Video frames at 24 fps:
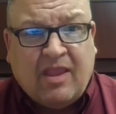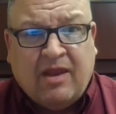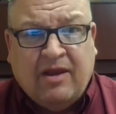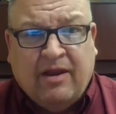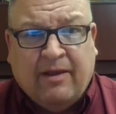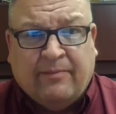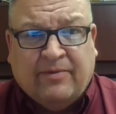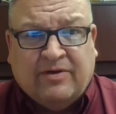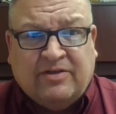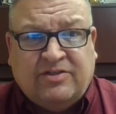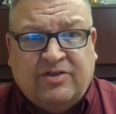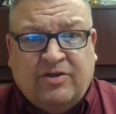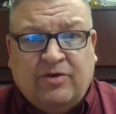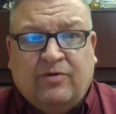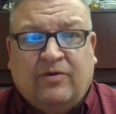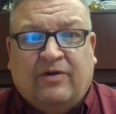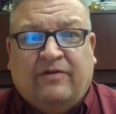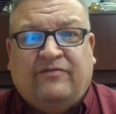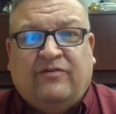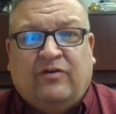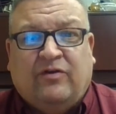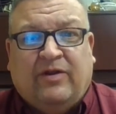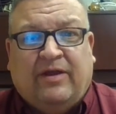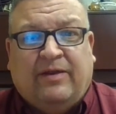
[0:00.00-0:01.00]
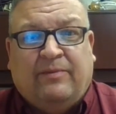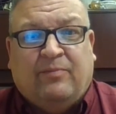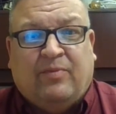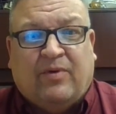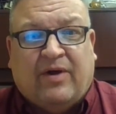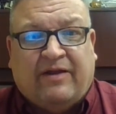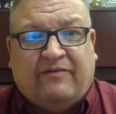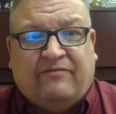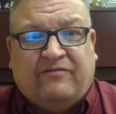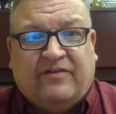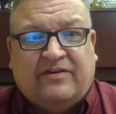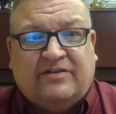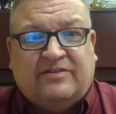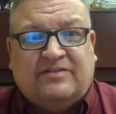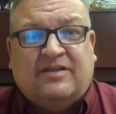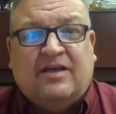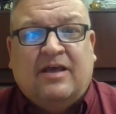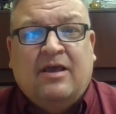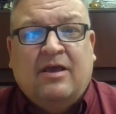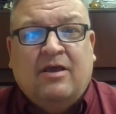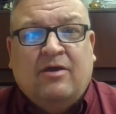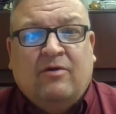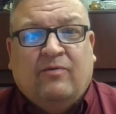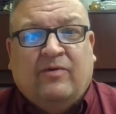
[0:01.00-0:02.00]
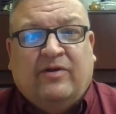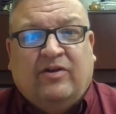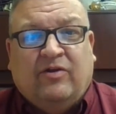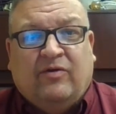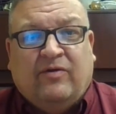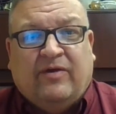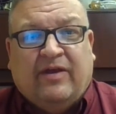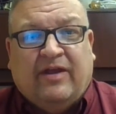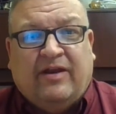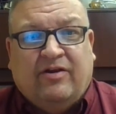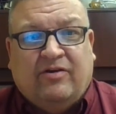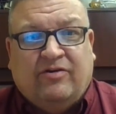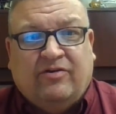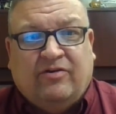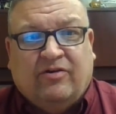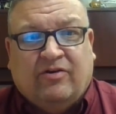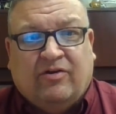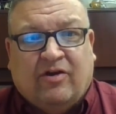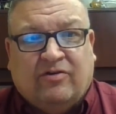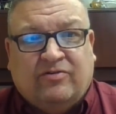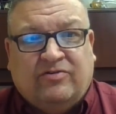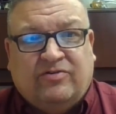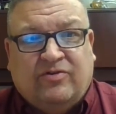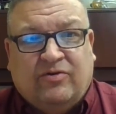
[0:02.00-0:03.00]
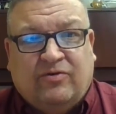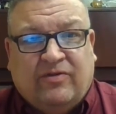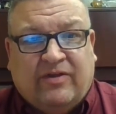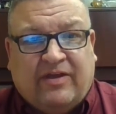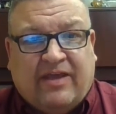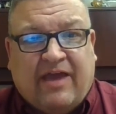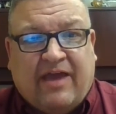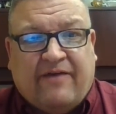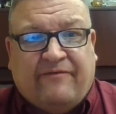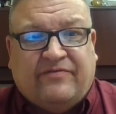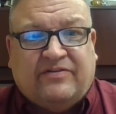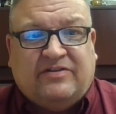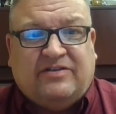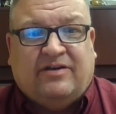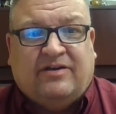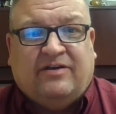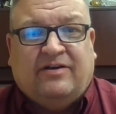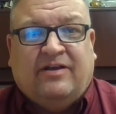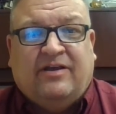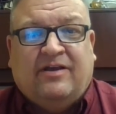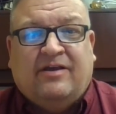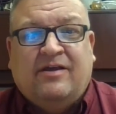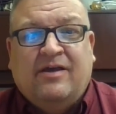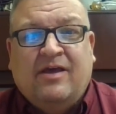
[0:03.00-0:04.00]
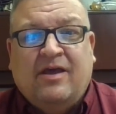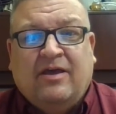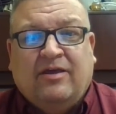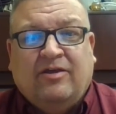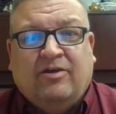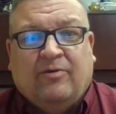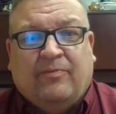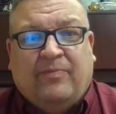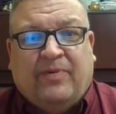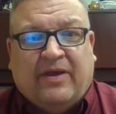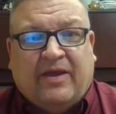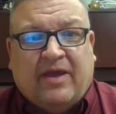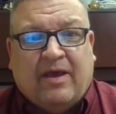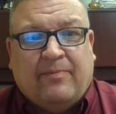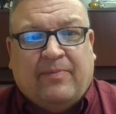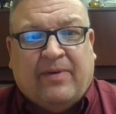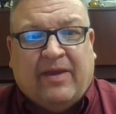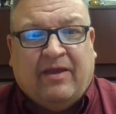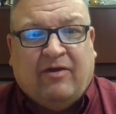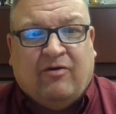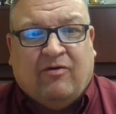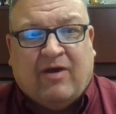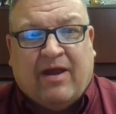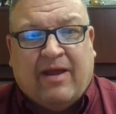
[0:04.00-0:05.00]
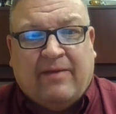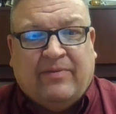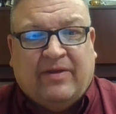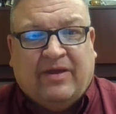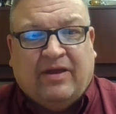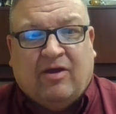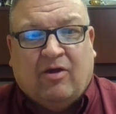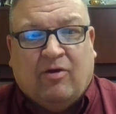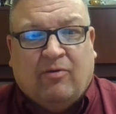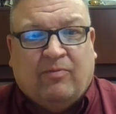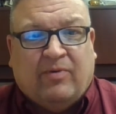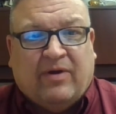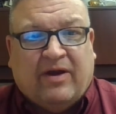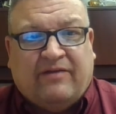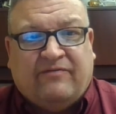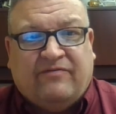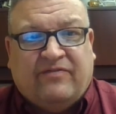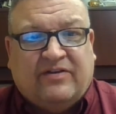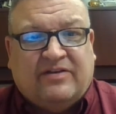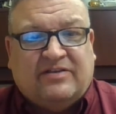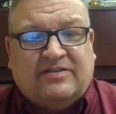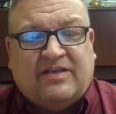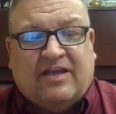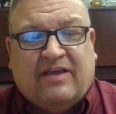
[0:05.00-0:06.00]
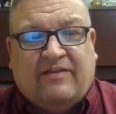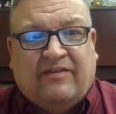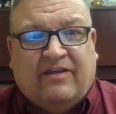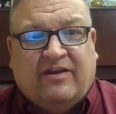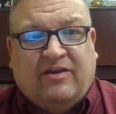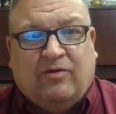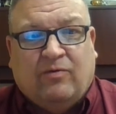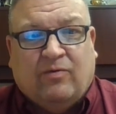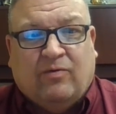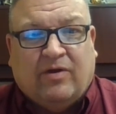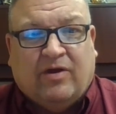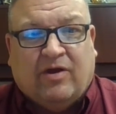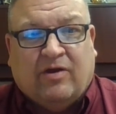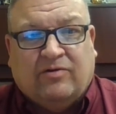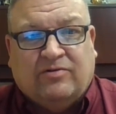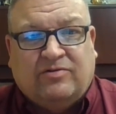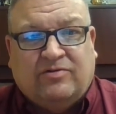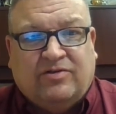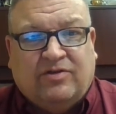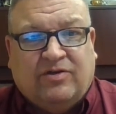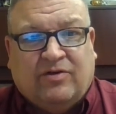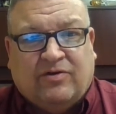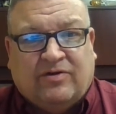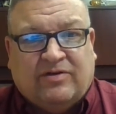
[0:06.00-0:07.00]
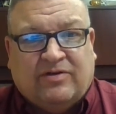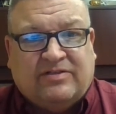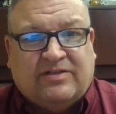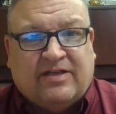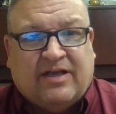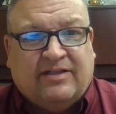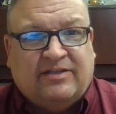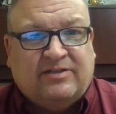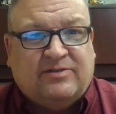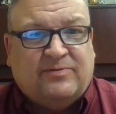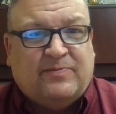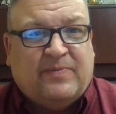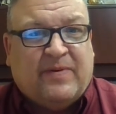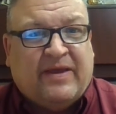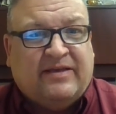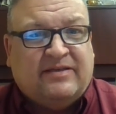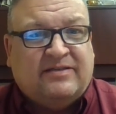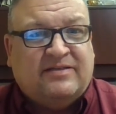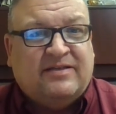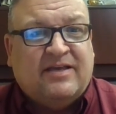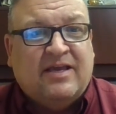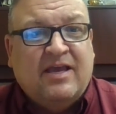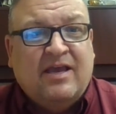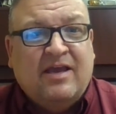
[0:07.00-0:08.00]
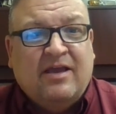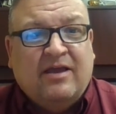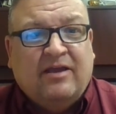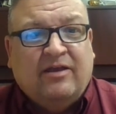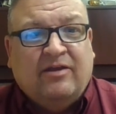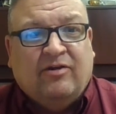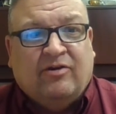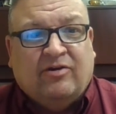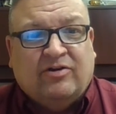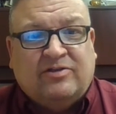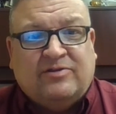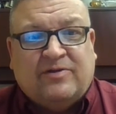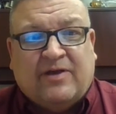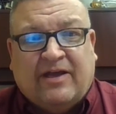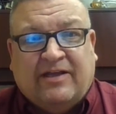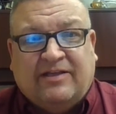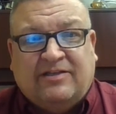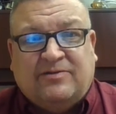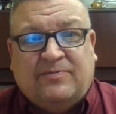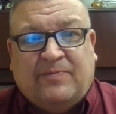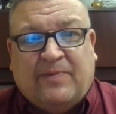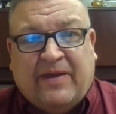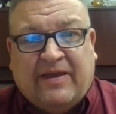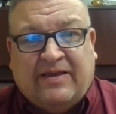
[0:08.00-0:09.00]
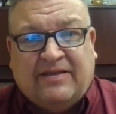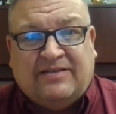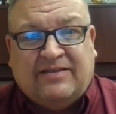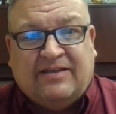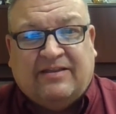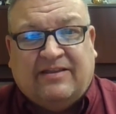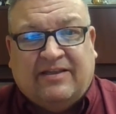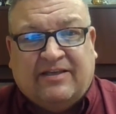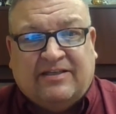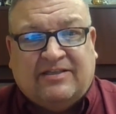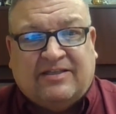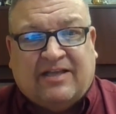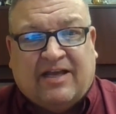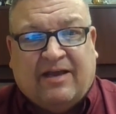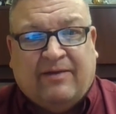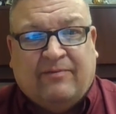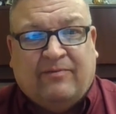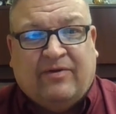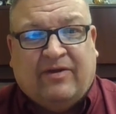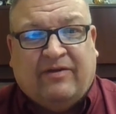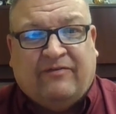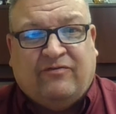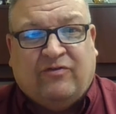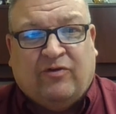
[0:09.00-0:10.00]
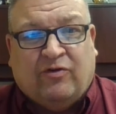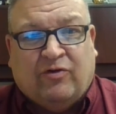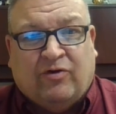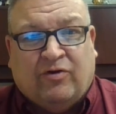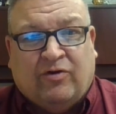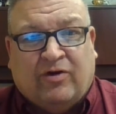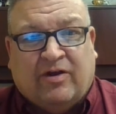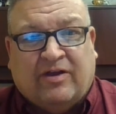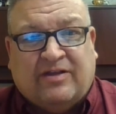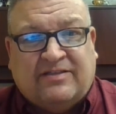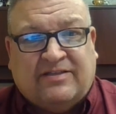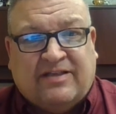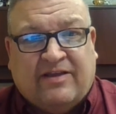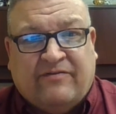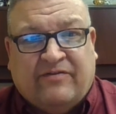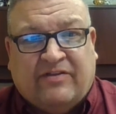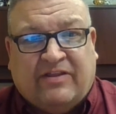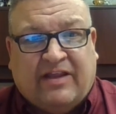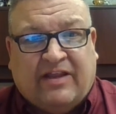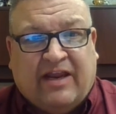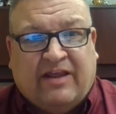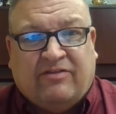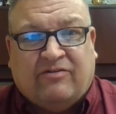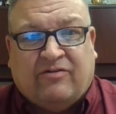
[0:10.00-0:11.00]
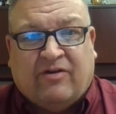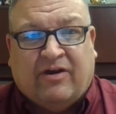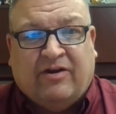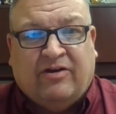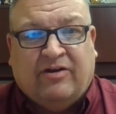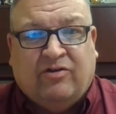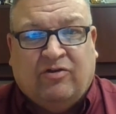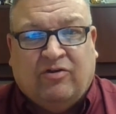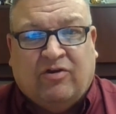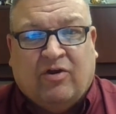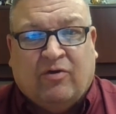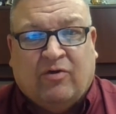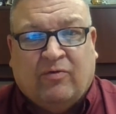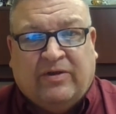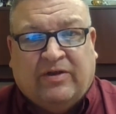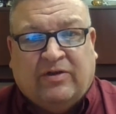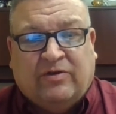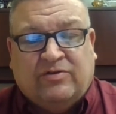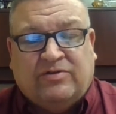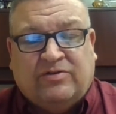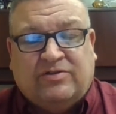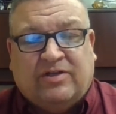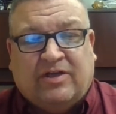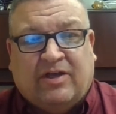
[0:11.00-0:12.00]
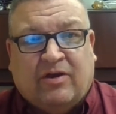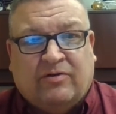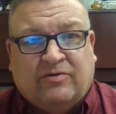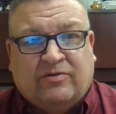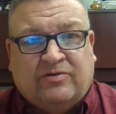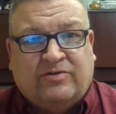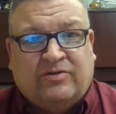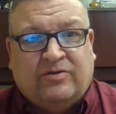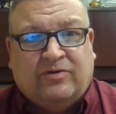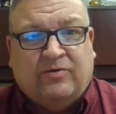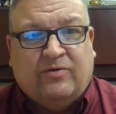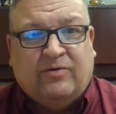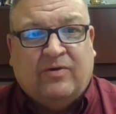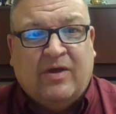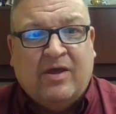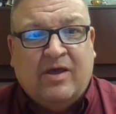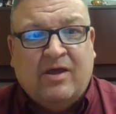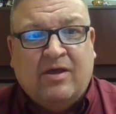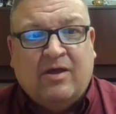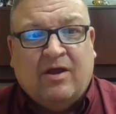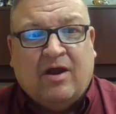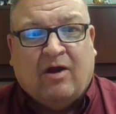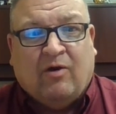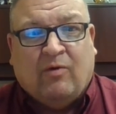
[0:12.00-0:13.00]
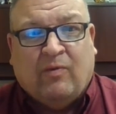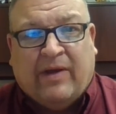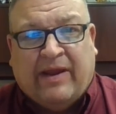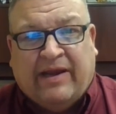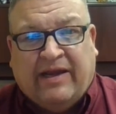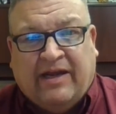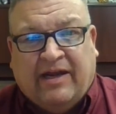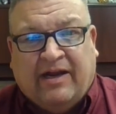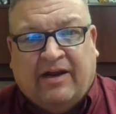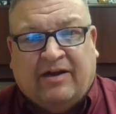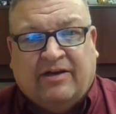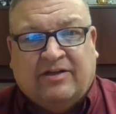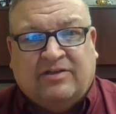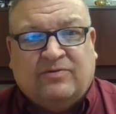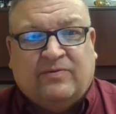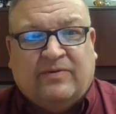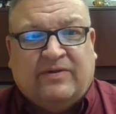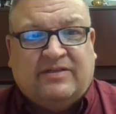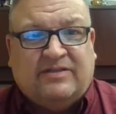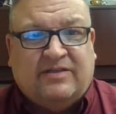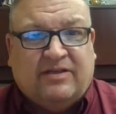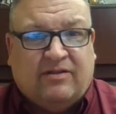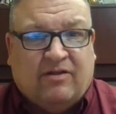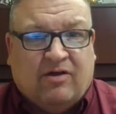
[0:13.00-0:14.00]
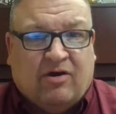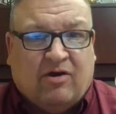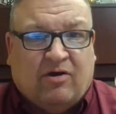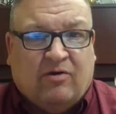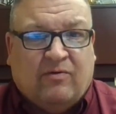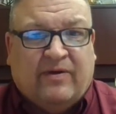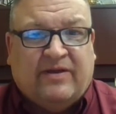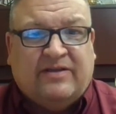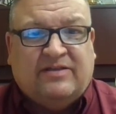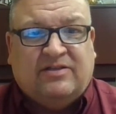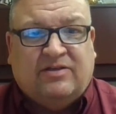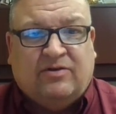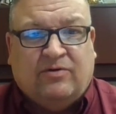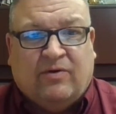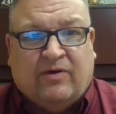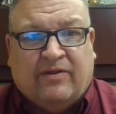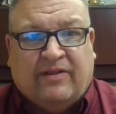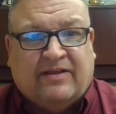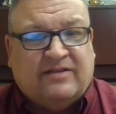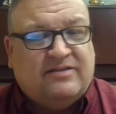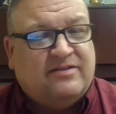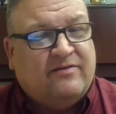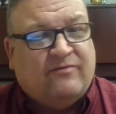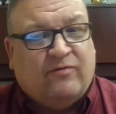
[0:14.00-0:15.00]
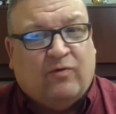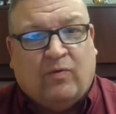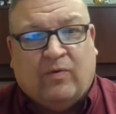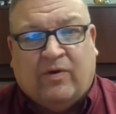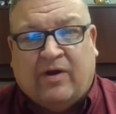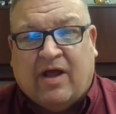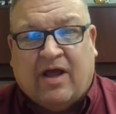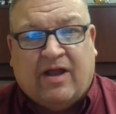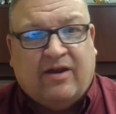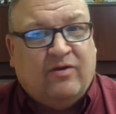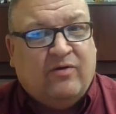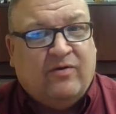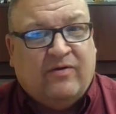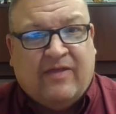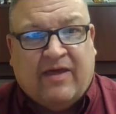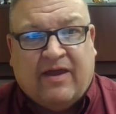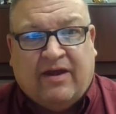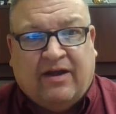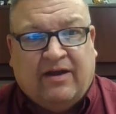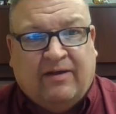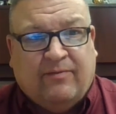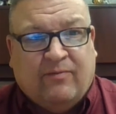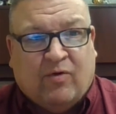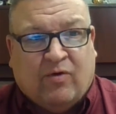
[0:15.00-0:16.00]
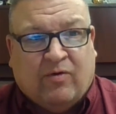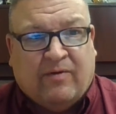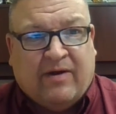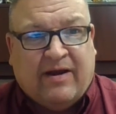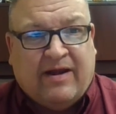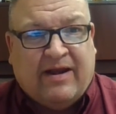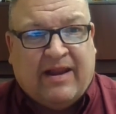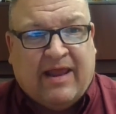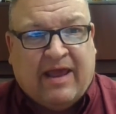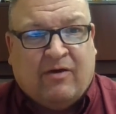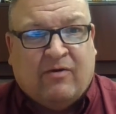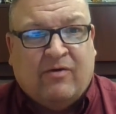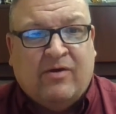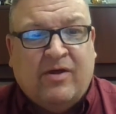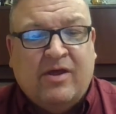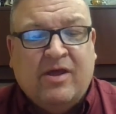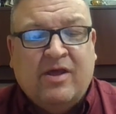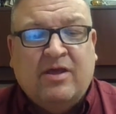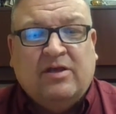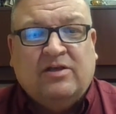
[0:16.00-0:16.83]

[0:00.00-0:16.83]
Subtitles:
Number two, if you need breakfast, when you get here, you'll go to the cafeteria, you'll pick up a grab and go breakfast, and then you will go to your assigned space. Your assigned space at this time, if you're a seventh and eighth grader, you know we used to go to our waiting areas and we'd sit in the hallways and do all that stuff. Well, we're not doing that anymore right now.